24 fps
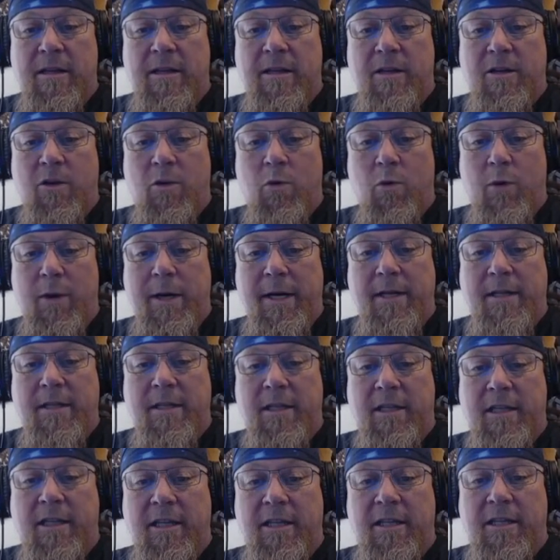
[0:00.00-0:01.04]
coins,
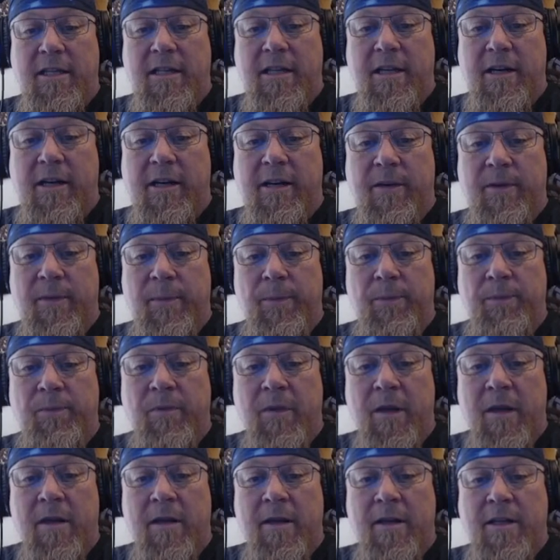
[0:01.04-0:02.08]
this is
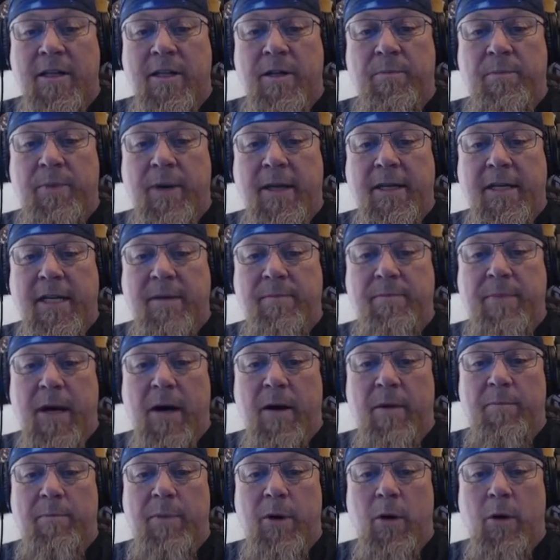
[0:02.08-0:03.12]
depicting
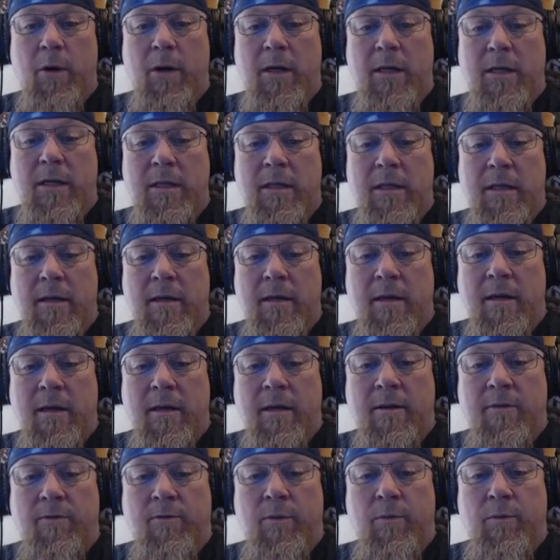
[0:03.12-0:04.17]
Balboa,
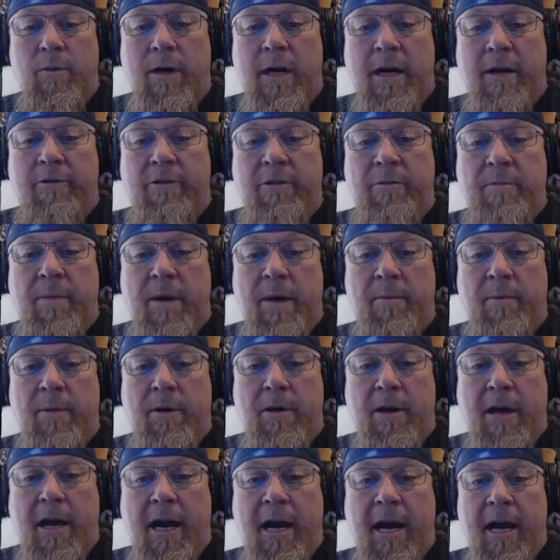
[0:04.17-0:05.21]
from what I
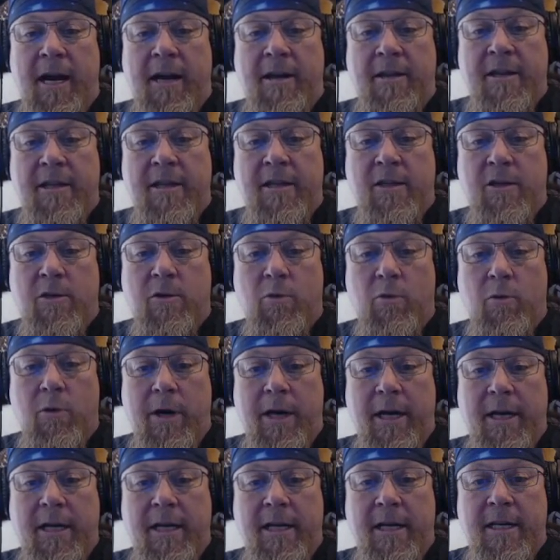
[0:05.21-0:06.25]
remember, and this
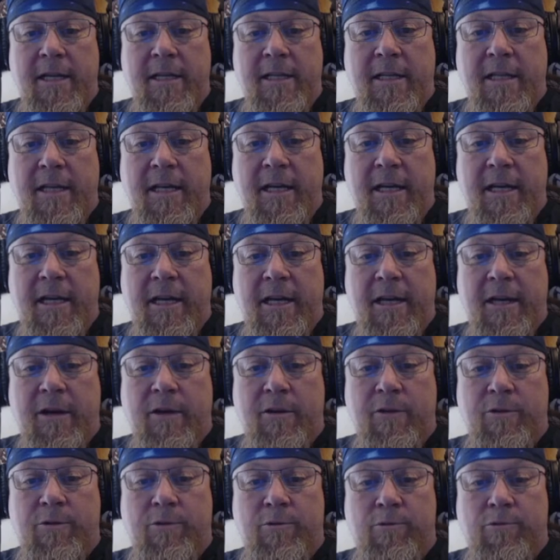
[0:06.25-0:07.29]
coin is in
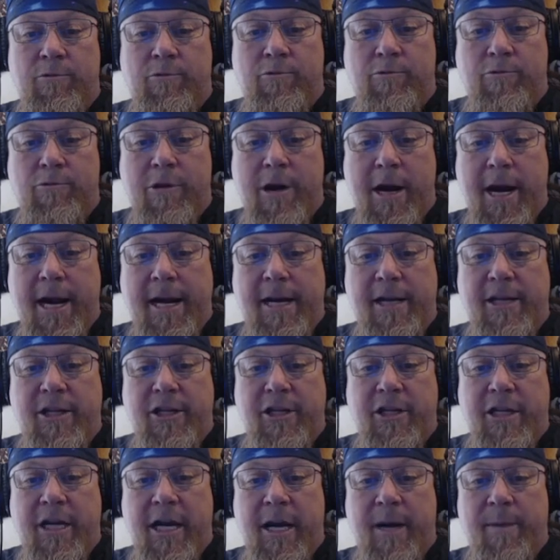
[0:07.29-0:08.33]
great
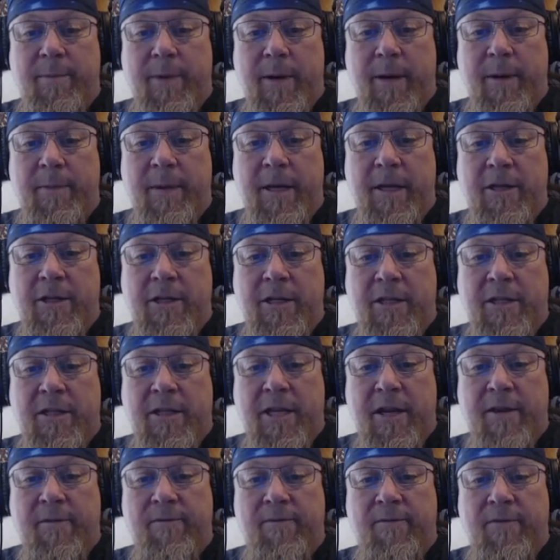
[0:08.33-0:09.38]
shape. I mean, just
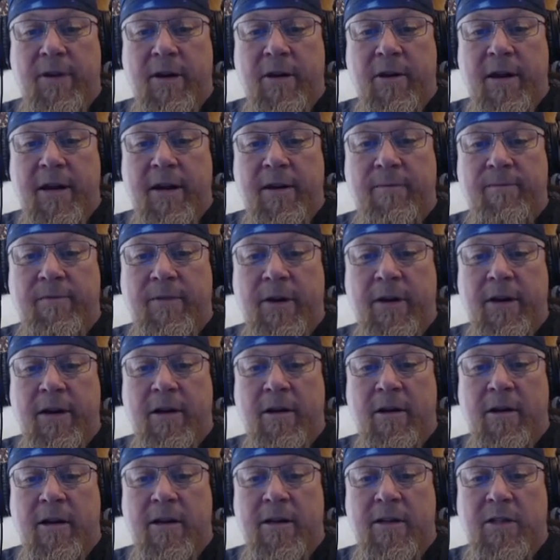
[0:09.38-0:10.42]
a very
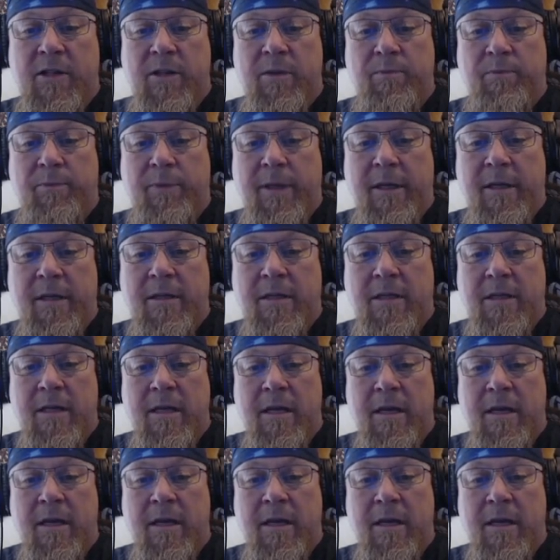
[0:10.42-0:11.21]
awesome piece,